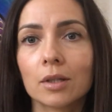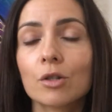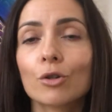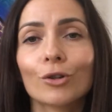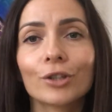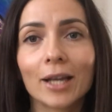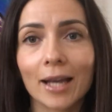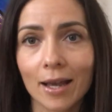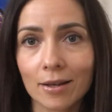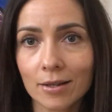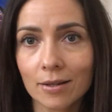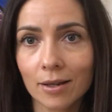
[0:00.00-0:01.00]
it's not
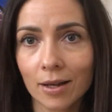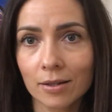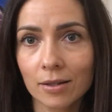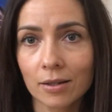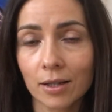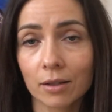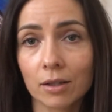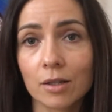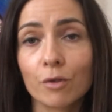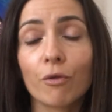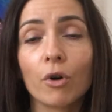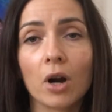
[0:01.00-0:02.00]
against us, that
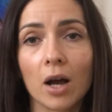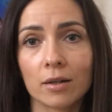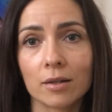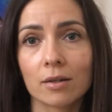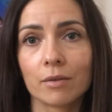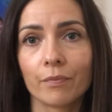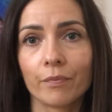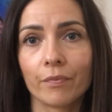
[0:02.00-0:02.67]
it's for us.